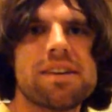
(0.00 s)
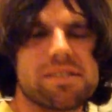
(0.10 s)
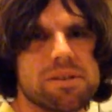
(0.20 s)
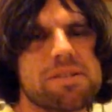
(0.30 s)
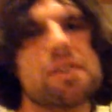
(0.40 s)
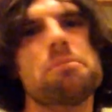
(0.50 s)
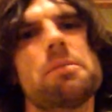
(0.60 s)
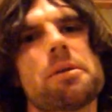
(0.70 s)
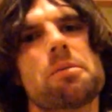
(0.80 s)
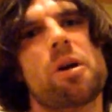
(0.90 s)
So some
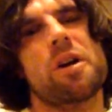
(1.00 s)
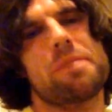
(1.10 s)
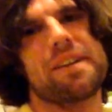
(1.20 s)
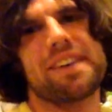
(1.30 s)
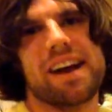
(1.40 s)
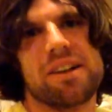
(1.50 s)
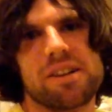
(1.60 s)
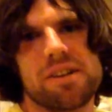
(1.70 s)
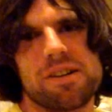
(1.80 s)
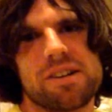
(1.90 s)
people worry about the
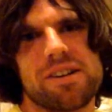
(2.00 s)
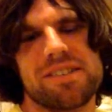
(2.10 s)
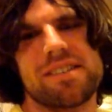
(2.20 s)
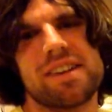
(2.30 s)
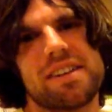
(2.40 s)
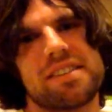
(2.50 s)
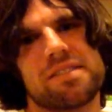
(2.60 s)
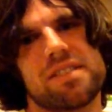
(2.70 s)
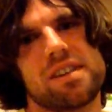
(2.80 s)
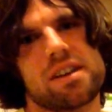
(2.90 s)
alcohol content
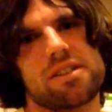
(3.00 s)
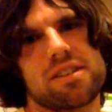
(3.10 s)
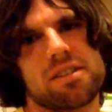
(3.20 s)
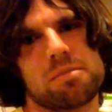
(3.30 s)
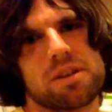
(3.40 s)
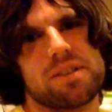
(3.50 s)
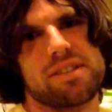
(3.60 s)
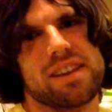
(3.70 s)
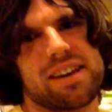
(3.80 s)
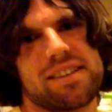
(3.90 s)
of tinctures
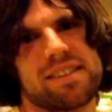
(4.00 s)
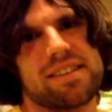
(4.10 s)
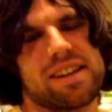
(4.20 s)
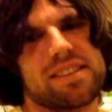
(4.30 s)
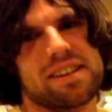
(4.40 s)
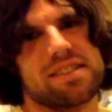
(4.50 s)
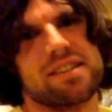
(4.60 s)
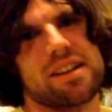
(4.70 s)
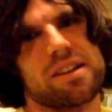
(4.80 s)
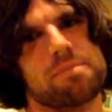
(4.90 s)
because they think
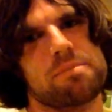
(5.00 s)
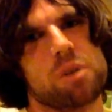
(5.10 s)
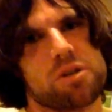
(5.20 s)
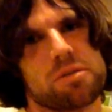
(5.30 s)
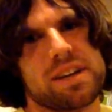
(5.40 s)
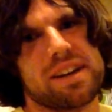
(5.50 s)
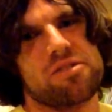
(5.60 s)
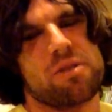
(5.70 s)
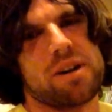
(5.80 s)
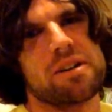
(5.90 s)
that they'll possibly
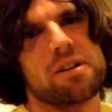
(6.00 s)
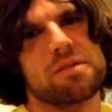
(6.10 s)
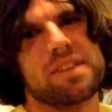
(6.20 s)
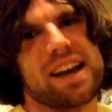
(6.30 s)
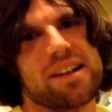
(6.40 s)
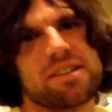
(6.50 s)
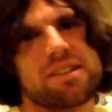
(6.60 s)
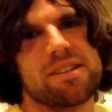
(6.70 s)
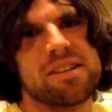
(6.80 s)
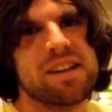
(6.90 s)
get drunk off of the
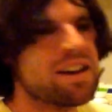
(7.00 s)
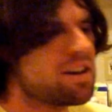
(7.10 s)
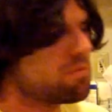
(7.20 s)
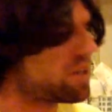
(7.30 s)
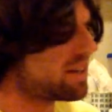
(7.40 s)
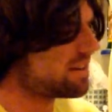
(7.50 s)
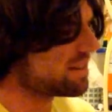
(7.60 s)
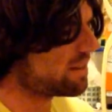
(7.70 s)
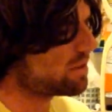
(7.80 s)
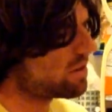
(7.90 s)
alcohol.
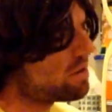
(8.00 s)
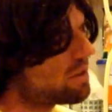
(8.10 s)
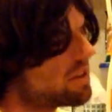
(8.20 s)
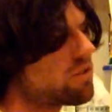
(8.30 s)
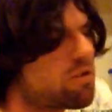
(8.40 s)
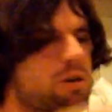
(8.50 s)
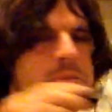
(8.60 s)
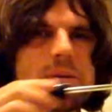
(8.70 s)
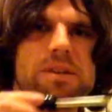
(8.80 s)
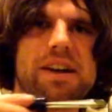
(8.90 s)
But if you're using a
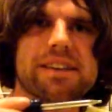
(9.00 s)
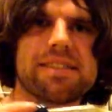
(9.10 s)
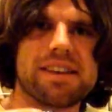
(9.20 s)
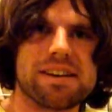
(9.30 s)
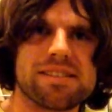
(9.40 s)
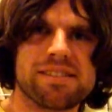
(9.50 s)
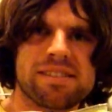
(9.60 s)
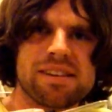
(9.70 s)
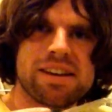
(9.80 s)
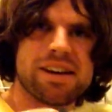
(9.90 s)
dropper like this,
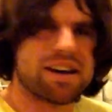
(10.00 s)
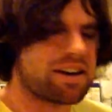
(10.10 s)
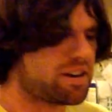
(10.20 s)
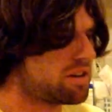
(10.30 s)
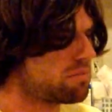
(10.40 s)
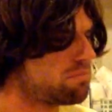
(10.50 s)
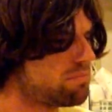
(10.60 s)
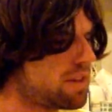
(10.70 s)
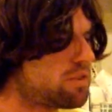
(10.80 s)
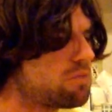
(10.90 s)

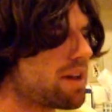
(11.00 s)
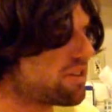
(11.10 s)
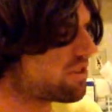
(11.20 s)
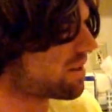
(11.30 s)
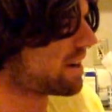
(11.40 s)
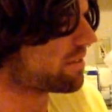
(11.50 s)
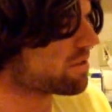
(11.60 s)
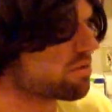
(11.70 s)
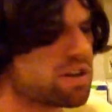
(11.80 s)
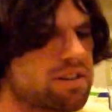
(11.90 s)
if you measure out
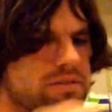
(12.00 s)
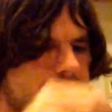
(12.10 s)
3 to